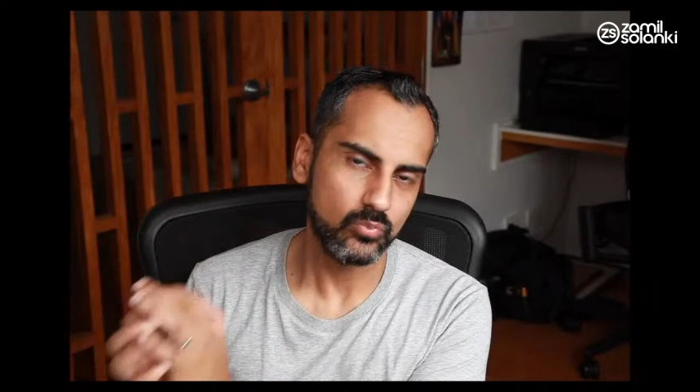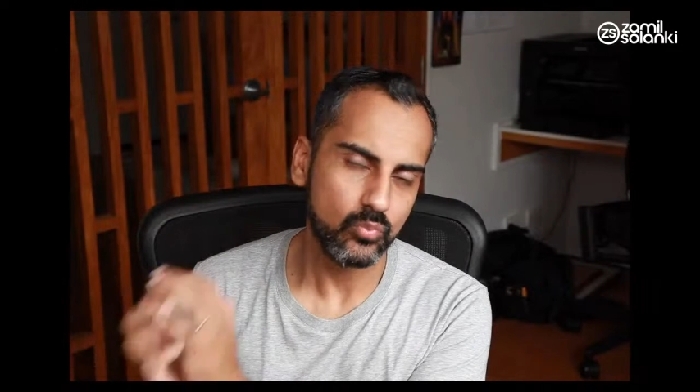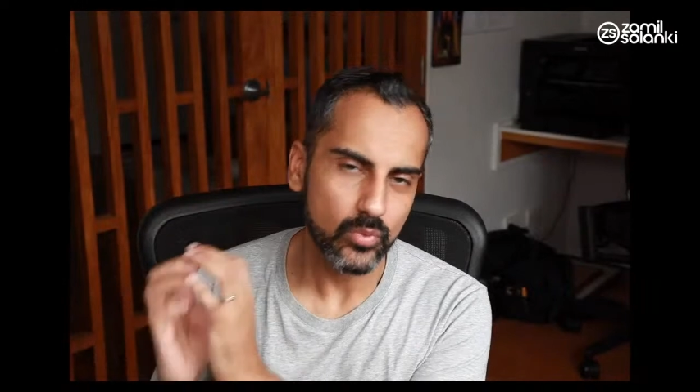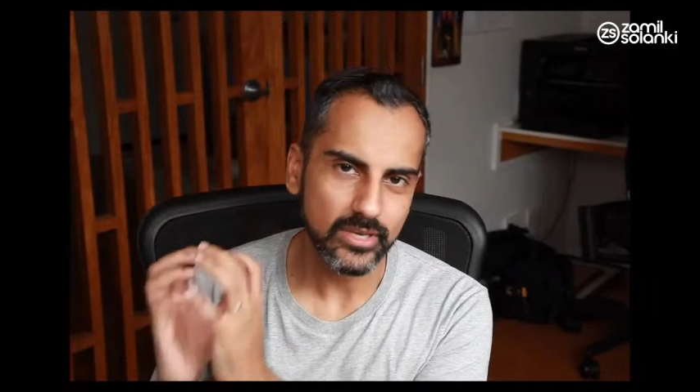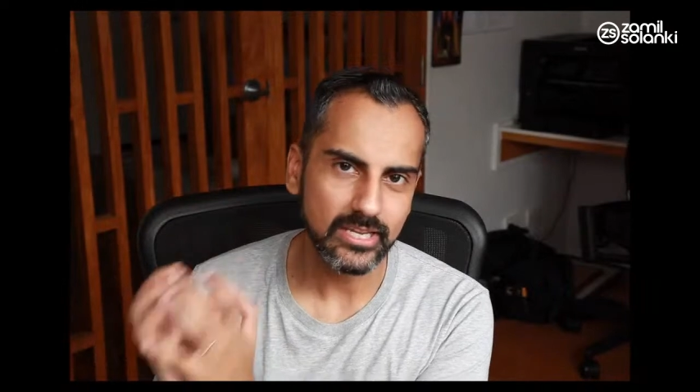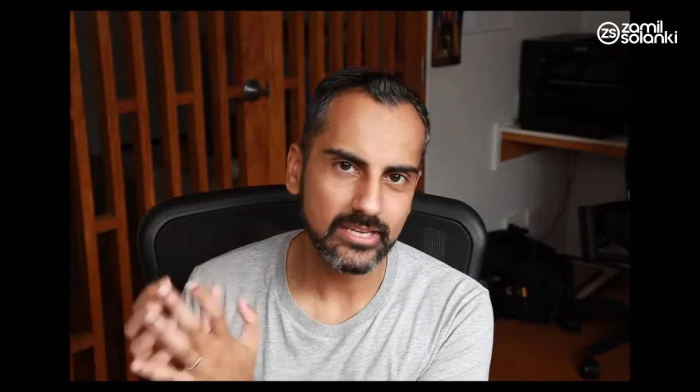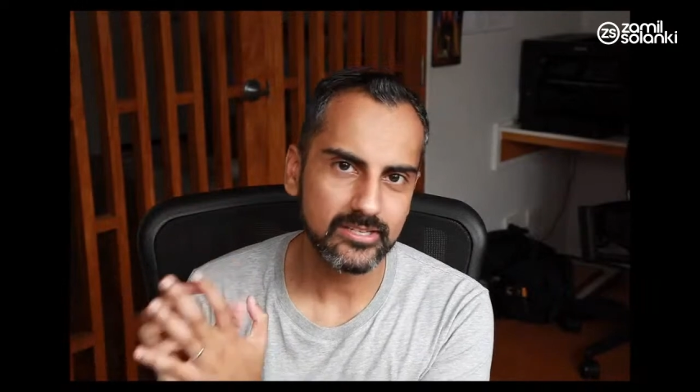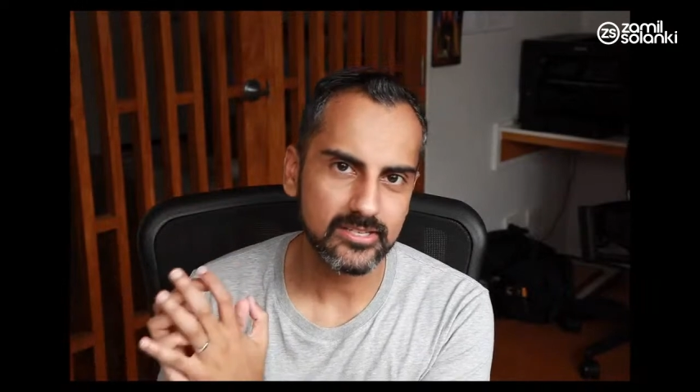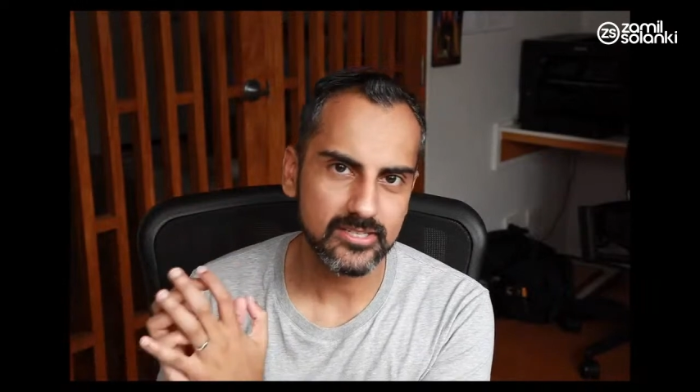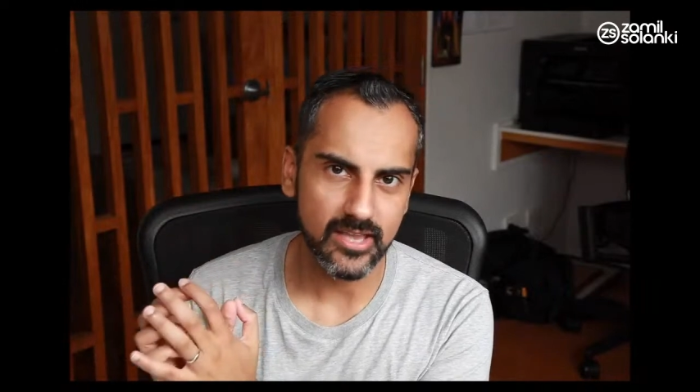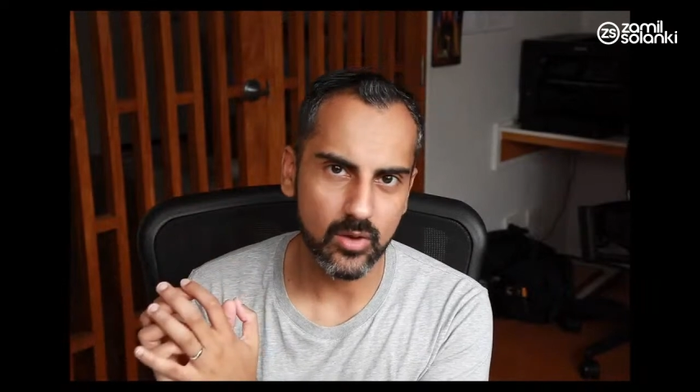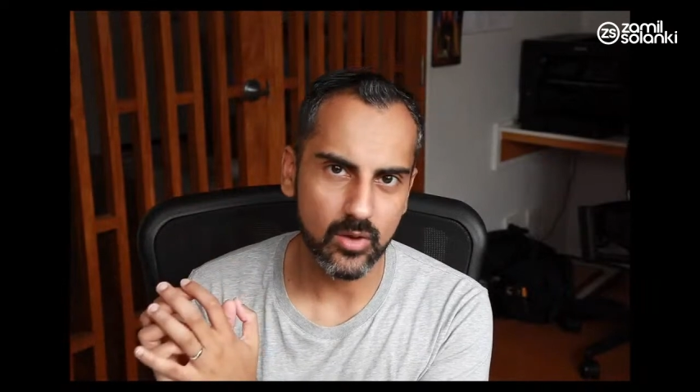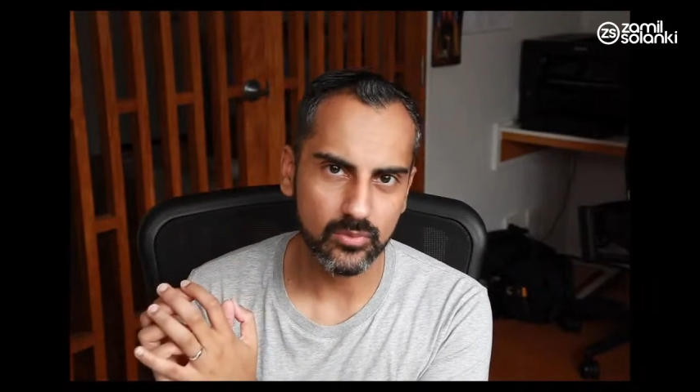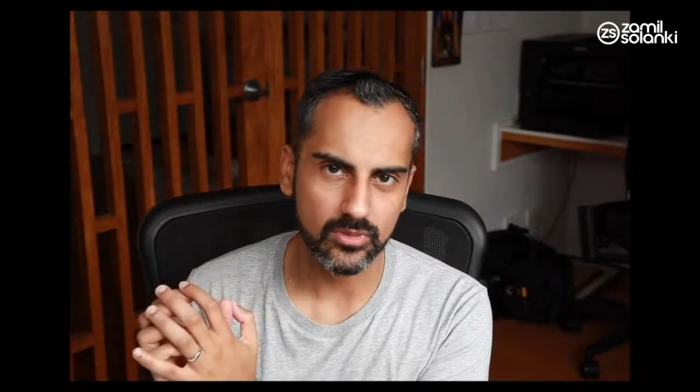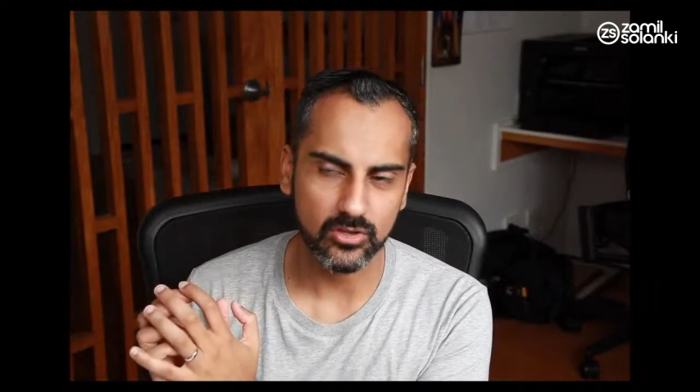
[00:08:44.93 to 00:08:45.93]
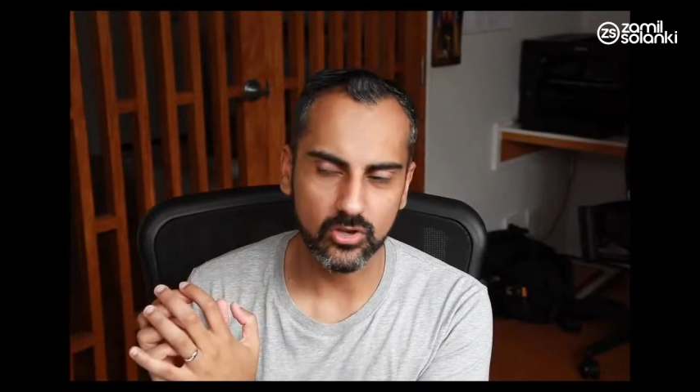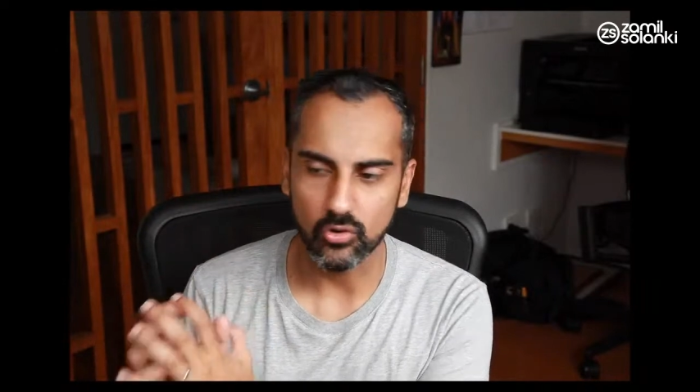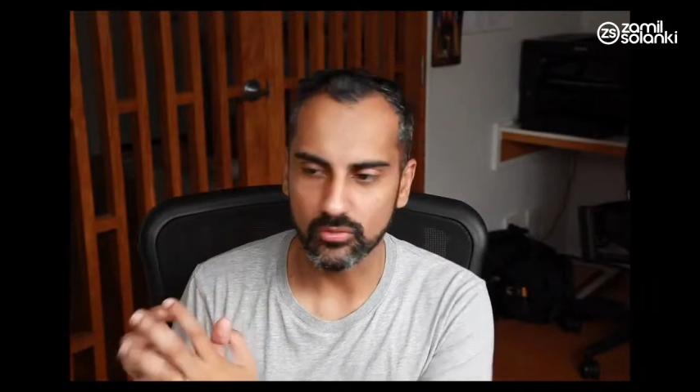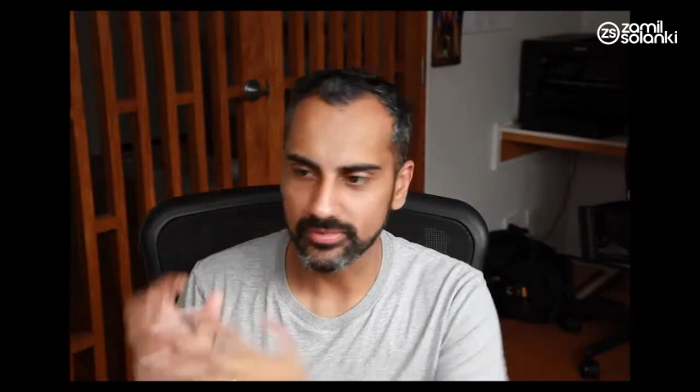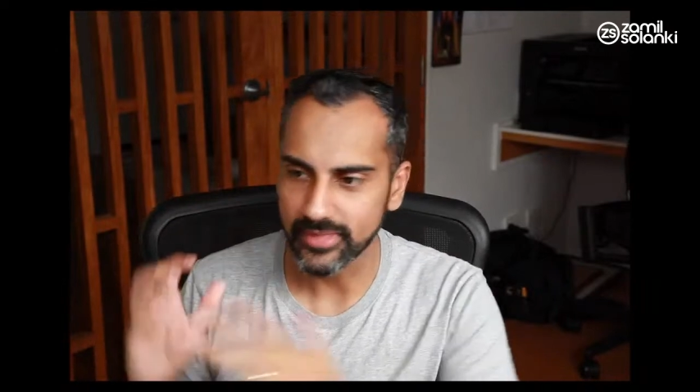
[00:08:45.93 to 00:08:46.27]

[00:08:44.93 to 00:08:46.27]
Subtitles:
We need to start with a goal.